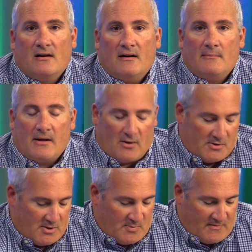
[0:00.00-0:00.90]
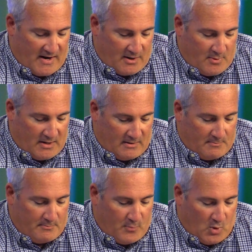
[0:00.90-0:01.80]
um, I'll also provide a quick
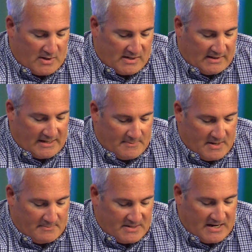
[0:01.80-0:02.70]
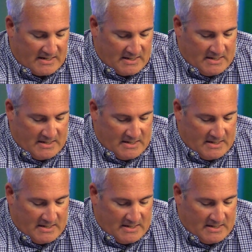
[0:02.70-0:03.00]
Board of Selectmen update.